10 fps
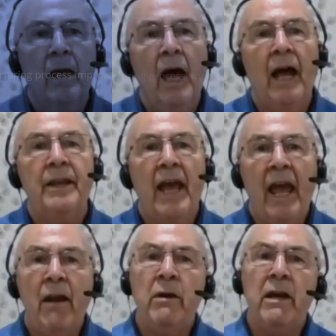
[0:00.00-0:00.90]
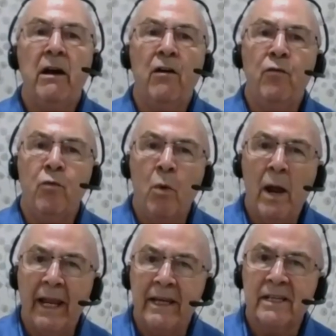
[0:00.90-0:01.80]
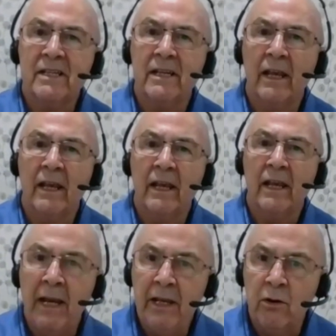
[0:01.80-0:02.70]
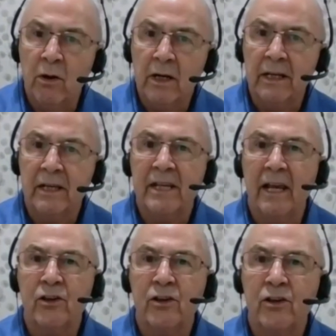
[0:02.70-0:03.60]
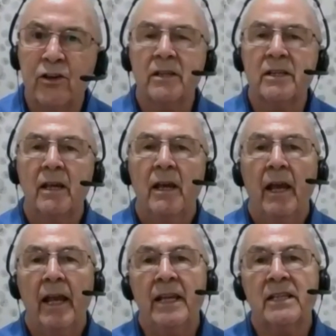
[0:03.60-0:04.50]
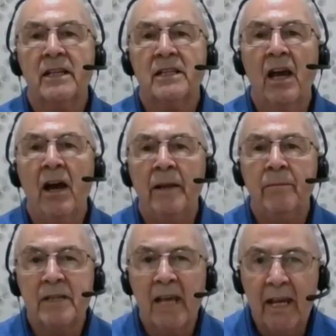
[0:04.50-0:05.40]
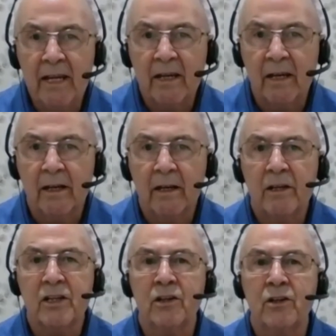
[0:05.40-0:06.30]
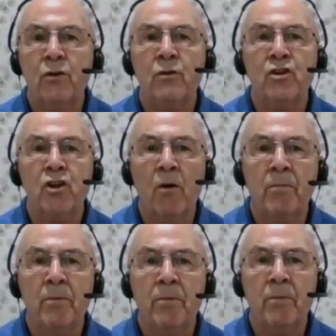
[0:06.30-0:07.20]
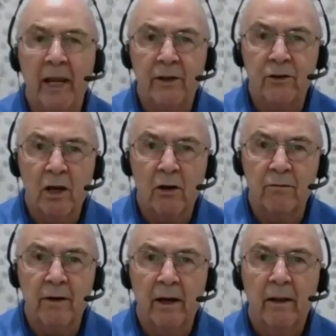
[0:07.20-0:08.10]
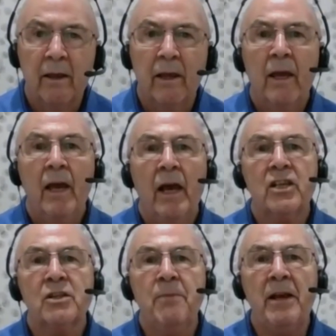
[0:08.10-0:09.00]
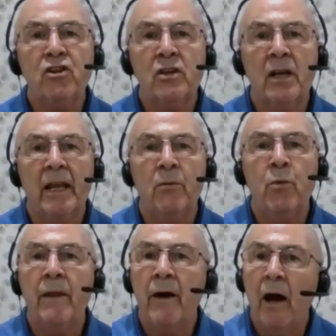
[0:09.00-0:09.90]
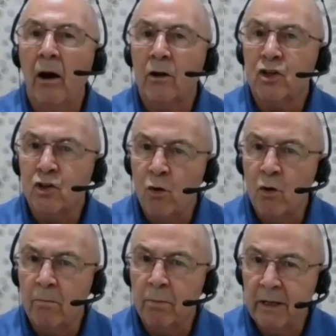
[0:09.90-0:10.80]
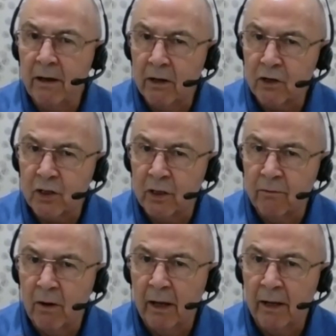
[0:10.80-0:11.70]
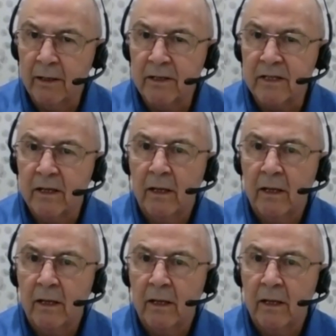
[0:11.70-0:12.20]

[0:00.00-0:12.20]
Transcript: An area of waste in many organizations is the time taken to do job changeover, especially where there are short production runs,